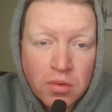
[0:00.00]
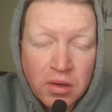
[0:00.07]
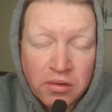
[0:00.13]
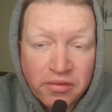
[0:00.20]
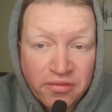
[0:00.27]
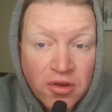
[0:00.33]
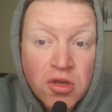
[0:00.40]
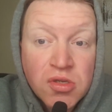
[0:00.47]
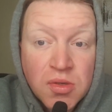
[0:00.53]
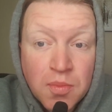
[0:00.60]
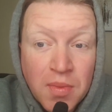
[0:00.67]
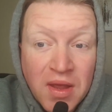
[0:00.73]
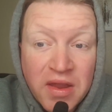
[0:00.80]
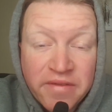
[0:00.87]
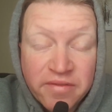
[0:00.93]
I refuse to
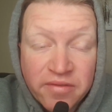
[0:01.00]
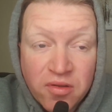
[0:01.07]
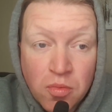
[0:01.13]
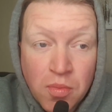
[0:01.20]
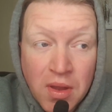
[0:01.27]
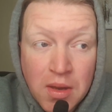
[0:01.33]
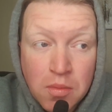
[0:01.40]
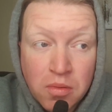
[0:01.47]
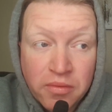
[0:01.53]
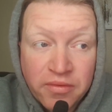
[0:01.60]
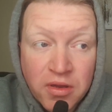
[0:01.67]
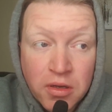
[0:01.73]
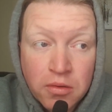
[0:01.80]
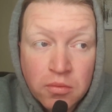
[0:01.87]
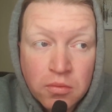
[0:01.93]
pay for
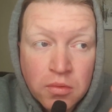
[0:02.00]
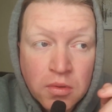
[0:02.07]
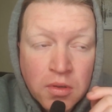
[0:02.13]
pay-per-view.